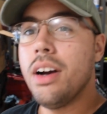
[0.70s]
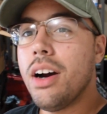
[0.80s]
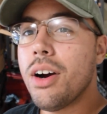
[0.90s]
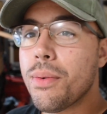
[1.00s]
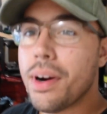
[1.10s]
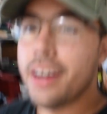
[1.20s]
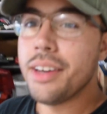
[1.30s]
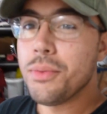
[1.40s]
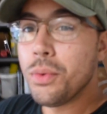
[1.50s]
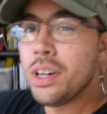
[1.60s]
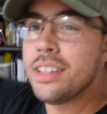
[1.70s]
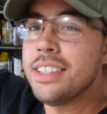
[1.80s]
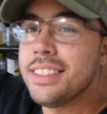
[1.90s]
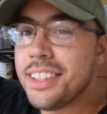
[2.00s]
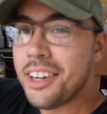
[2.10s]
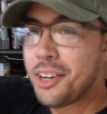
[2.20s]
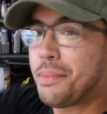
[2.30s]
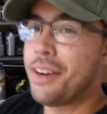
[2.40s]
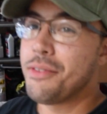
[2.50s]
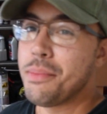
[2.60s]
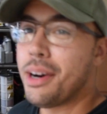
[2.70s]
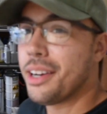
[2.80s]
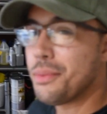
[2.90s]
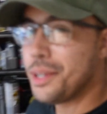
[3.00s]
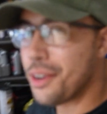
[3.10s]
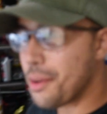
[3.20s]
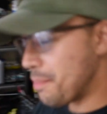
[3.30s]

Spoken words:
All right, what is up, everybody? We are